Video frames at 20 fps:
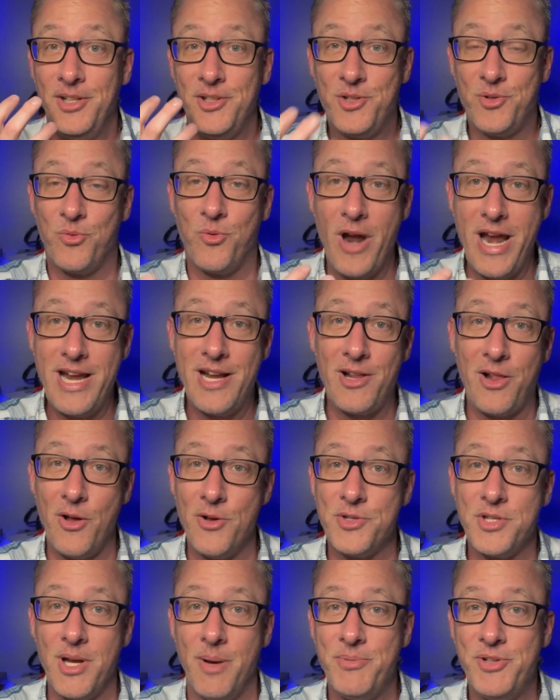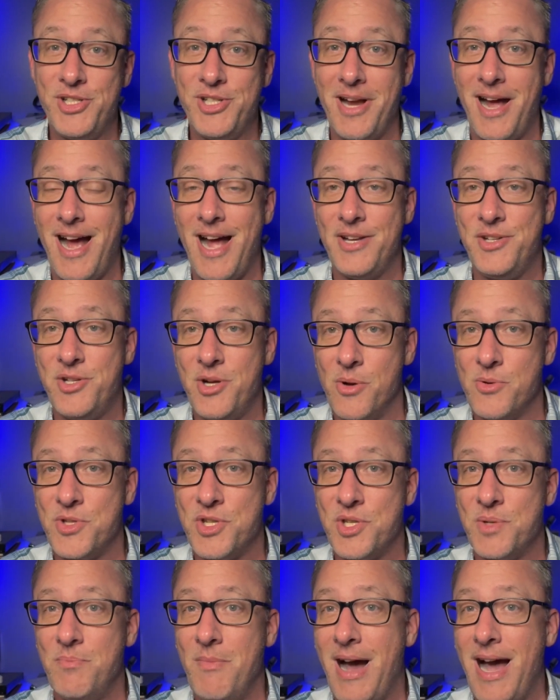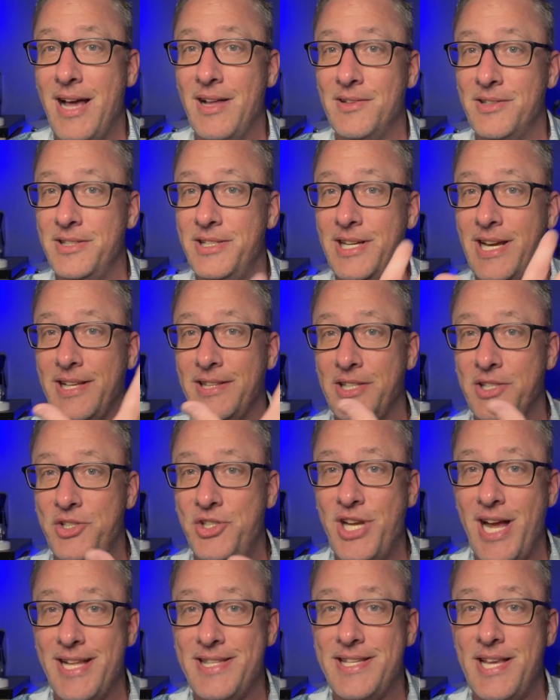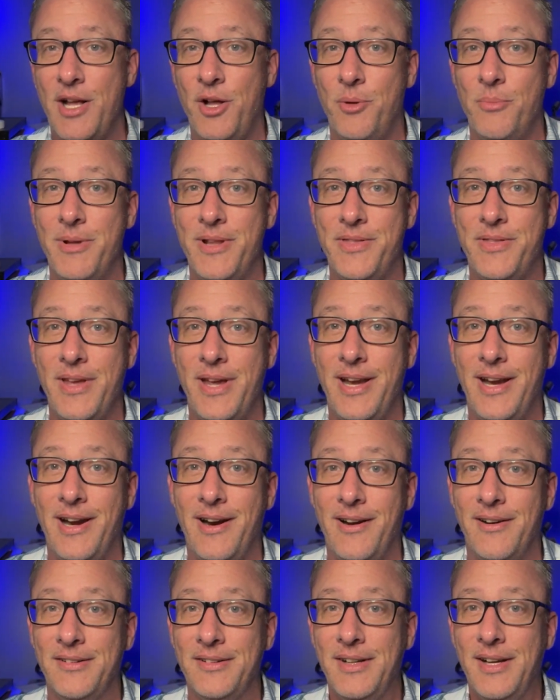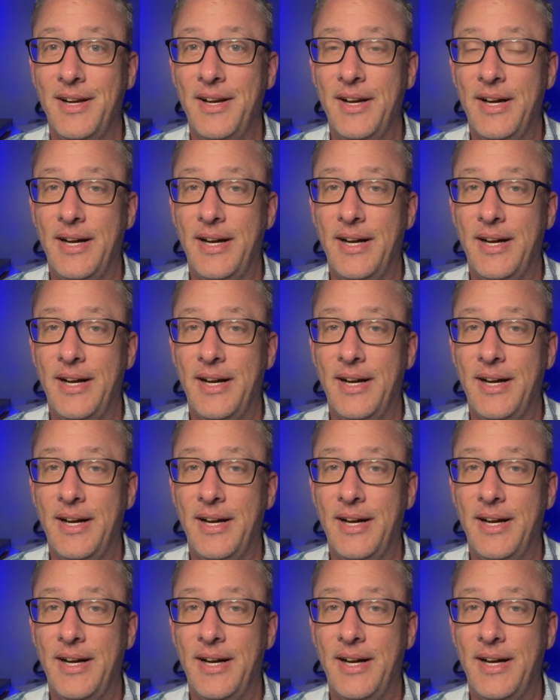Great close-up shot. Joe's smiling. You got the Jets helmet there.